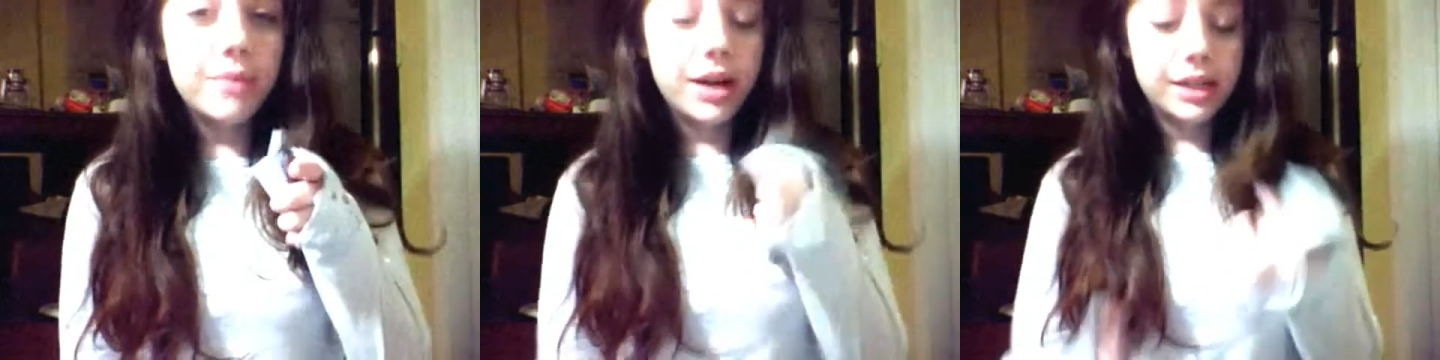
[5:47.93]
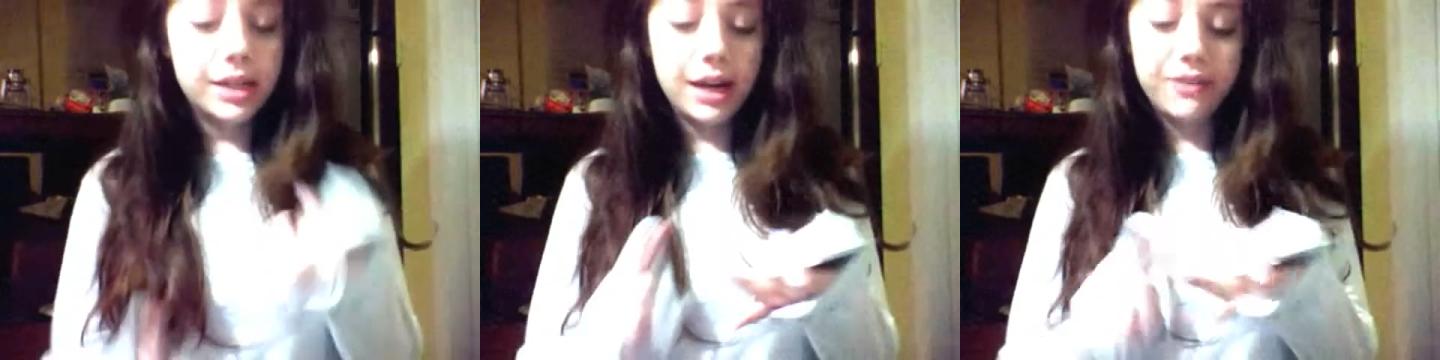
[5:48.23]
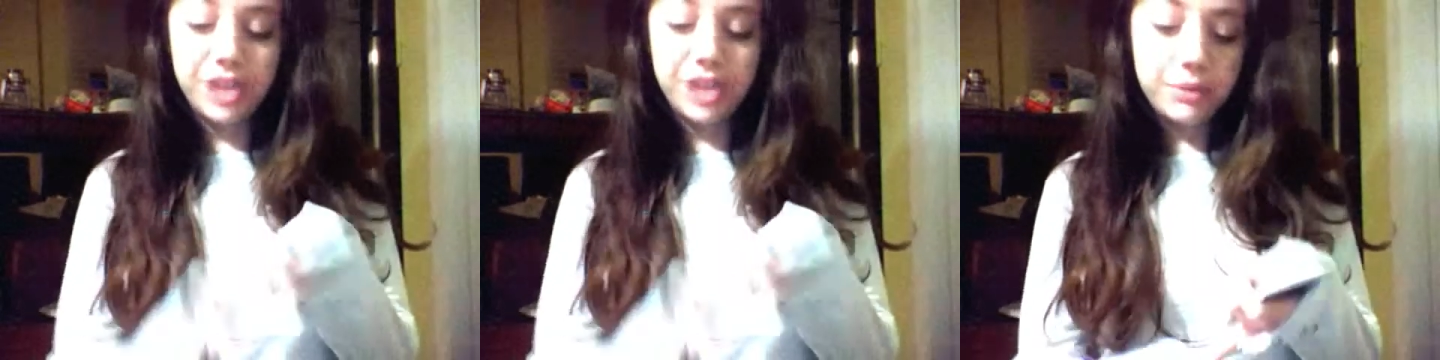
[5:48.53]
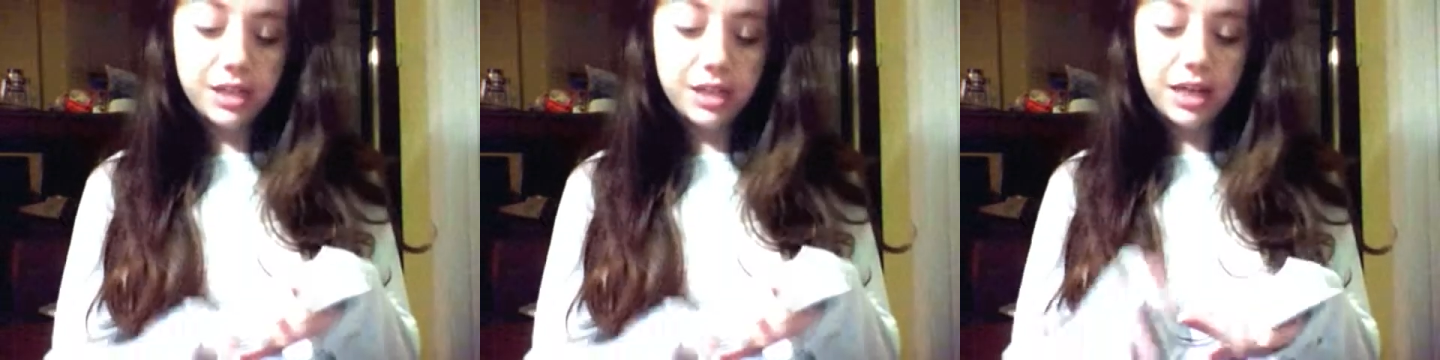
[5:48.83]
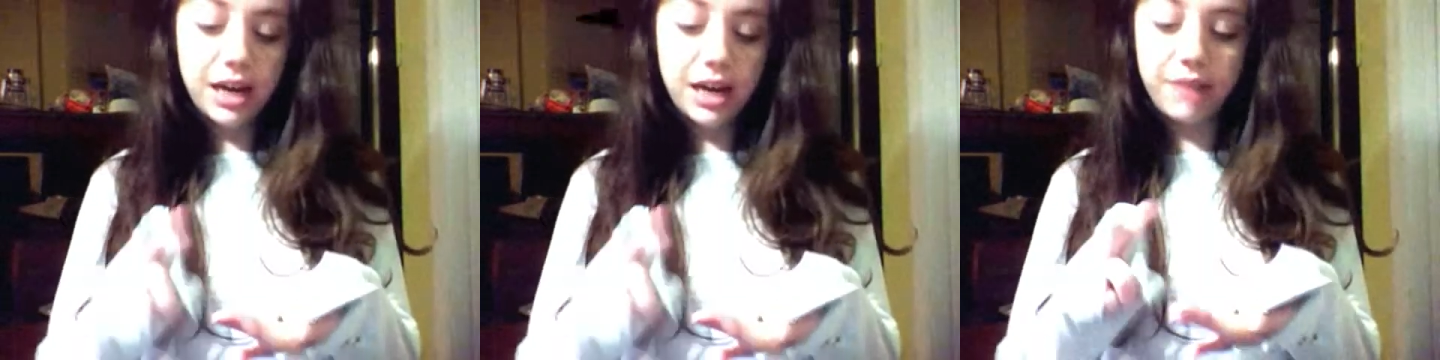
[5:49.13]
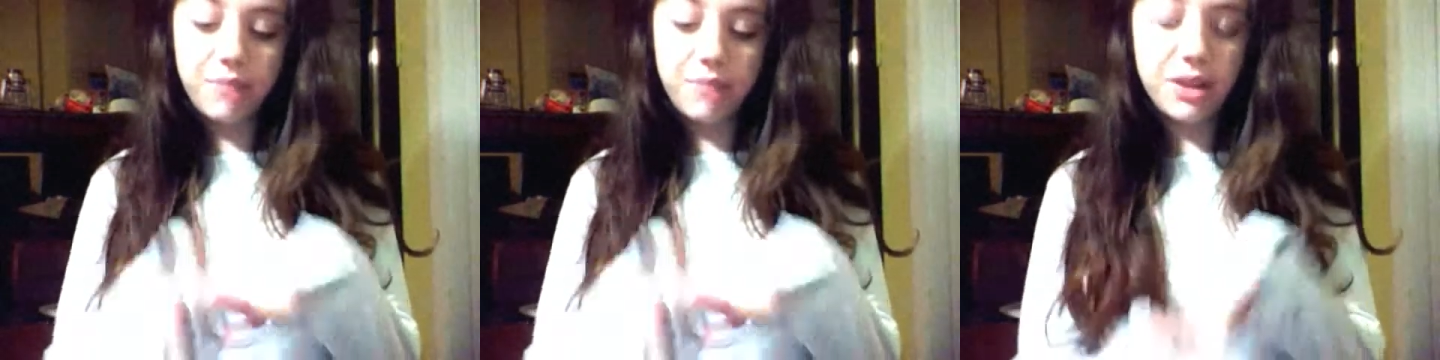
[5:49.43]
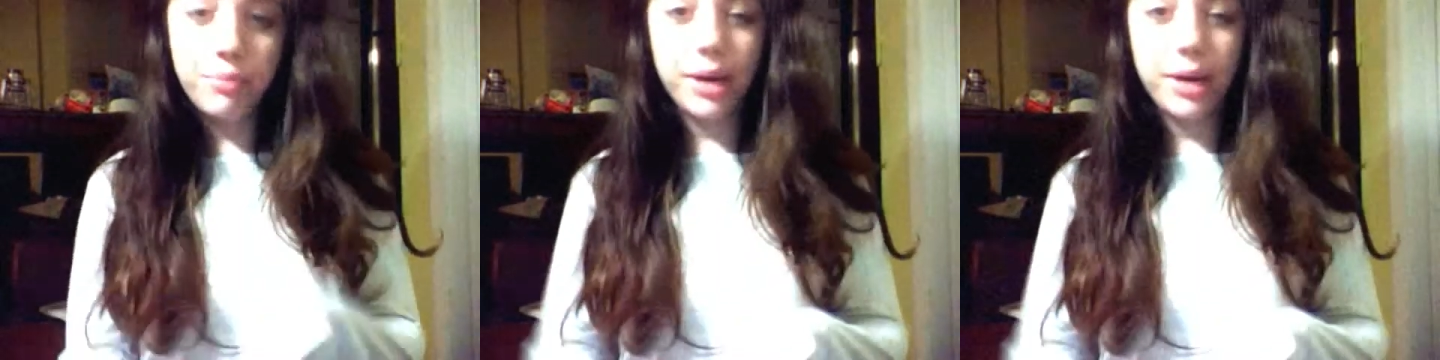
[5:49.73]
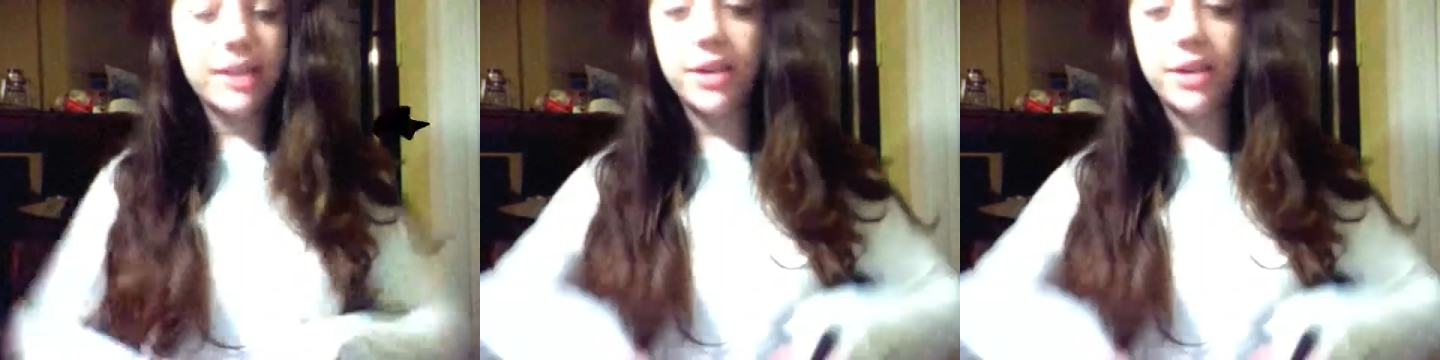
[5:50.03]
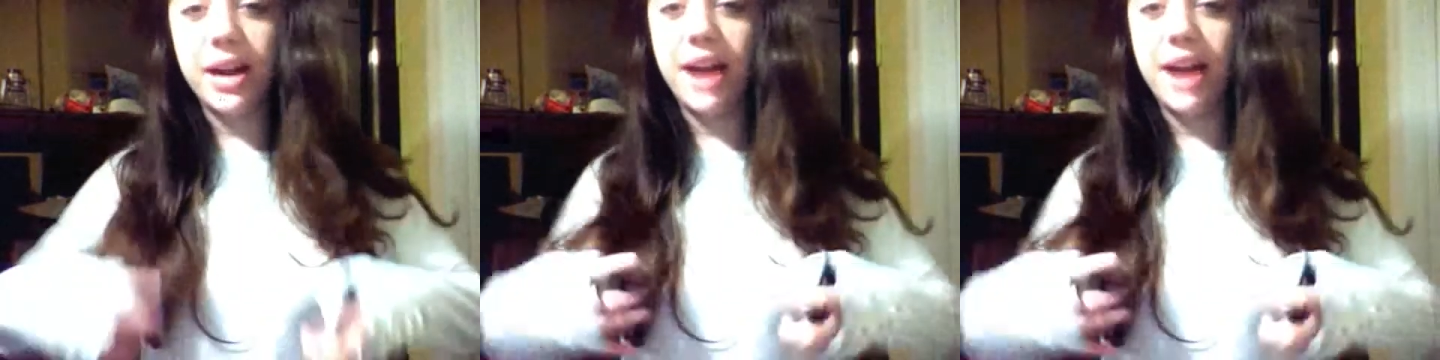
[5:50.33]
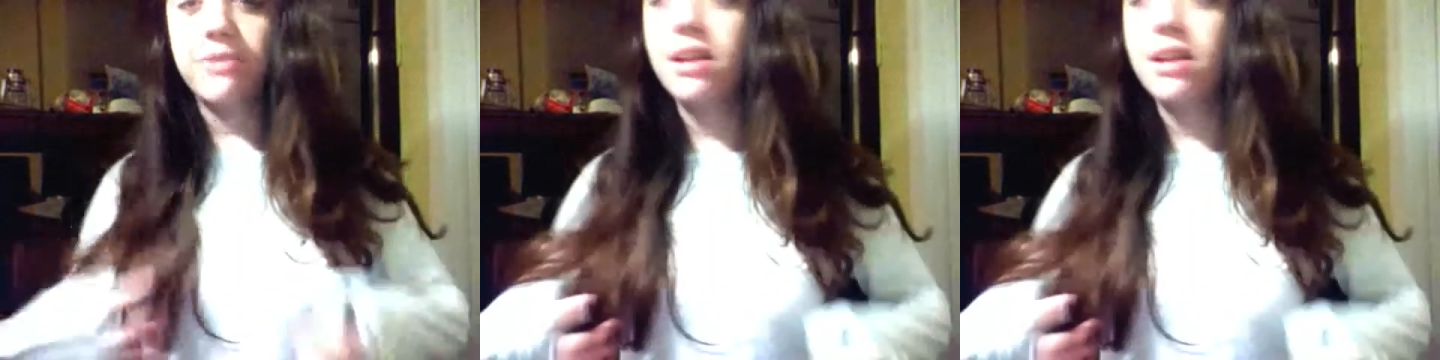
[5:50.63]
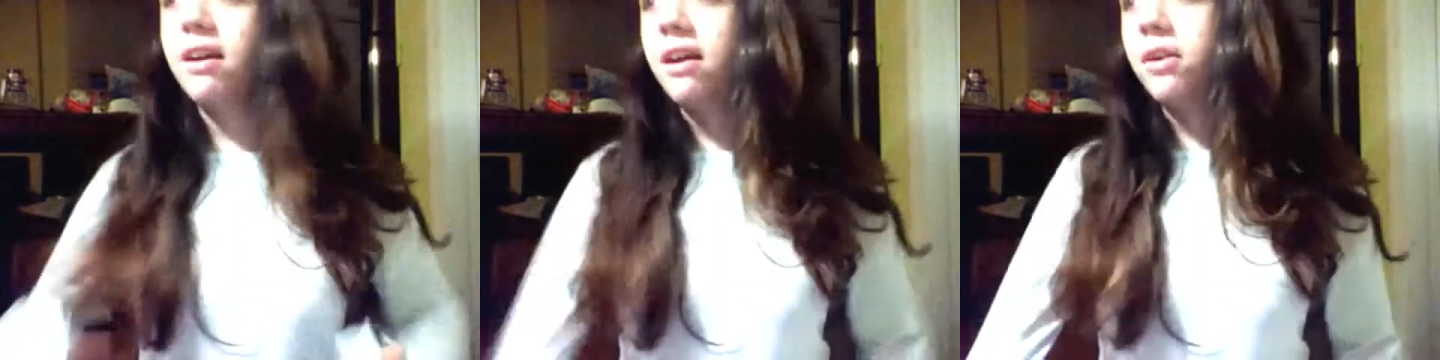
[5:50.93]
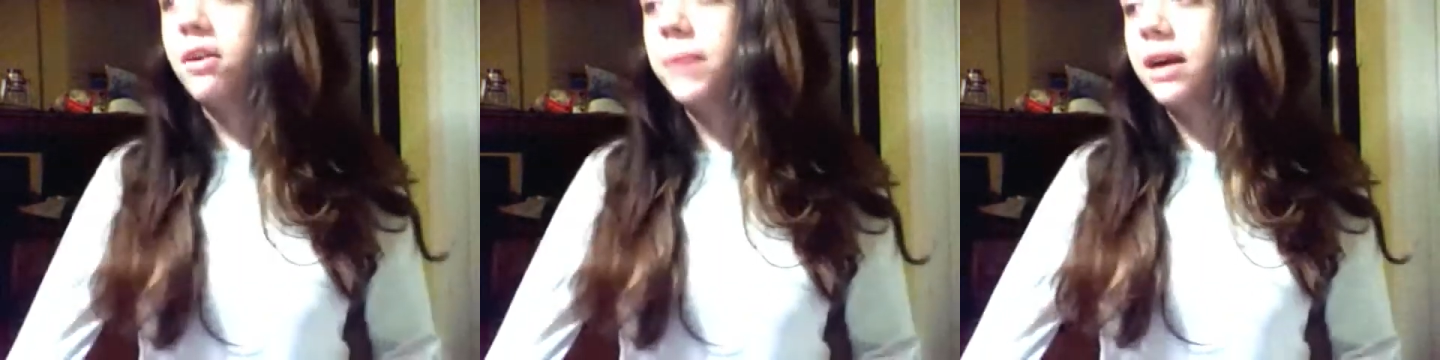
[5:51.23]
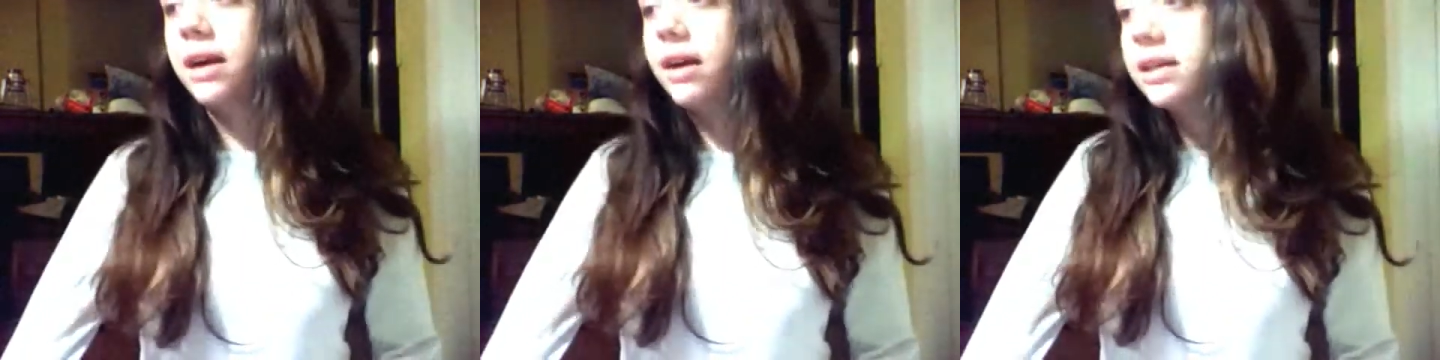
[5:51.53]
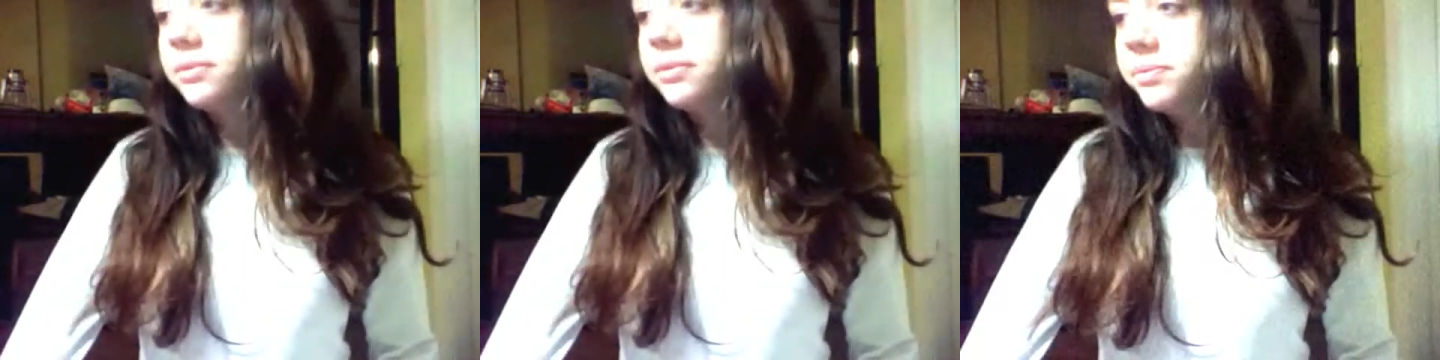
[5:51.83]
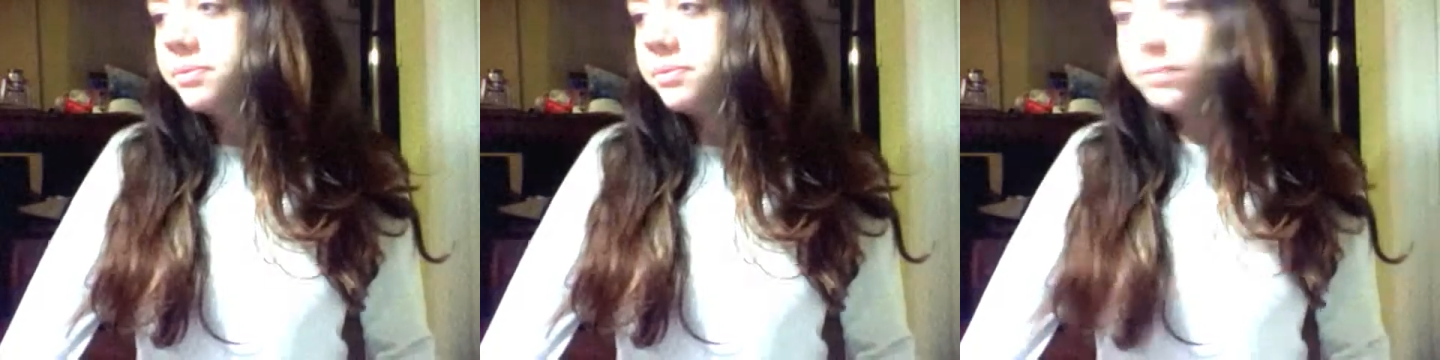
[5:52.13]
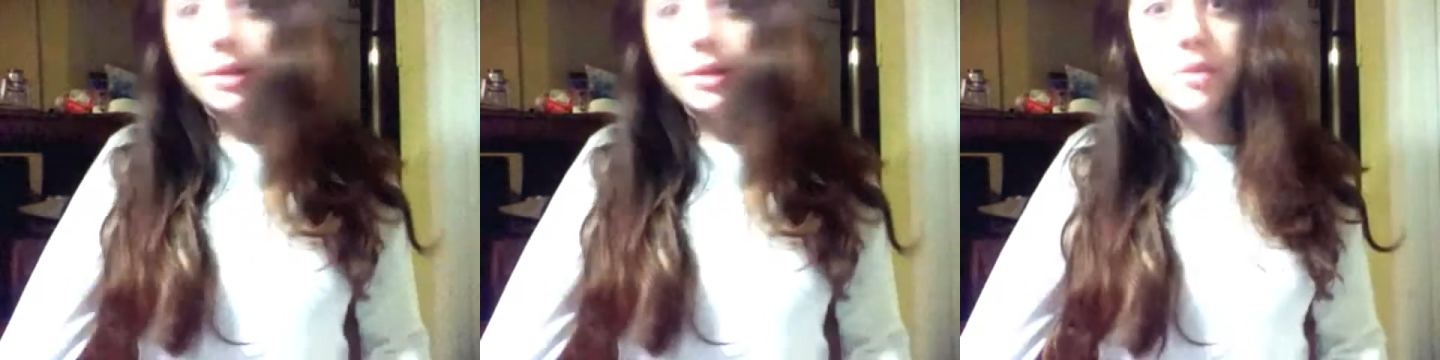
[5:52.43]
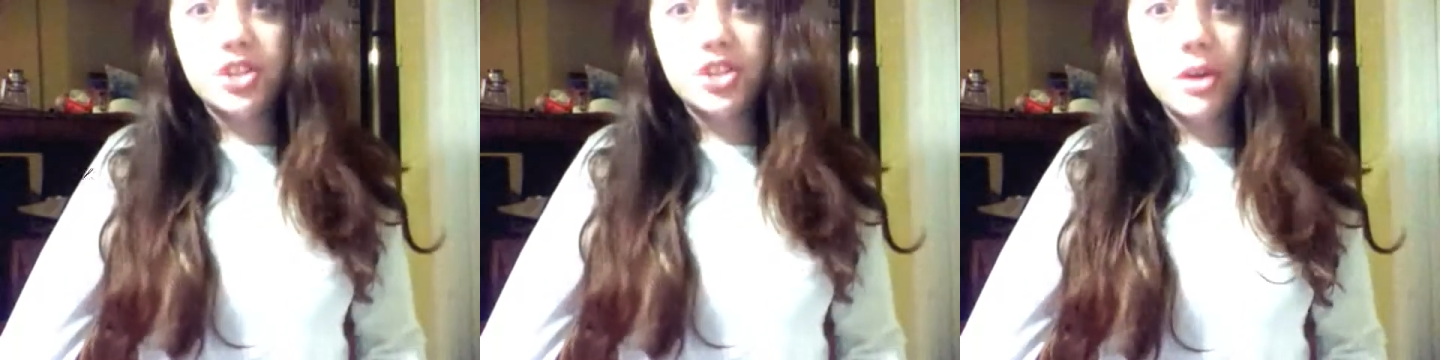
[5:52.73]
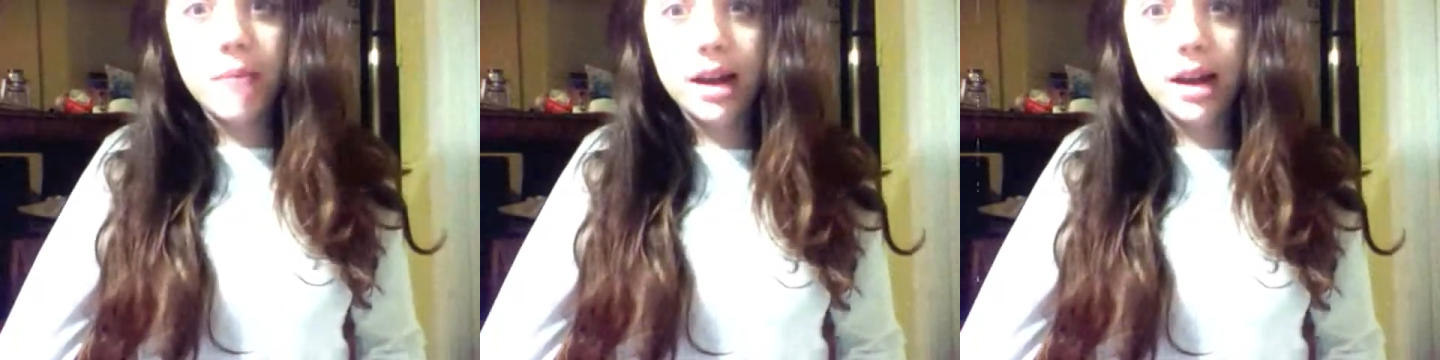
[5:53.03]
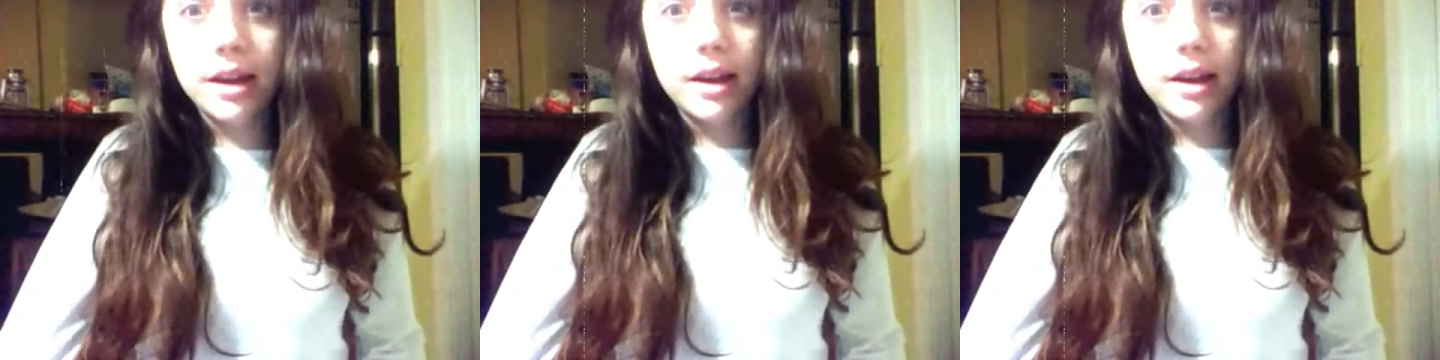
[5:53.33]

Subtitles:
Because I'd have James Dean, I'd have Marlon Brando, I'd have, oh my god. There'd be so many.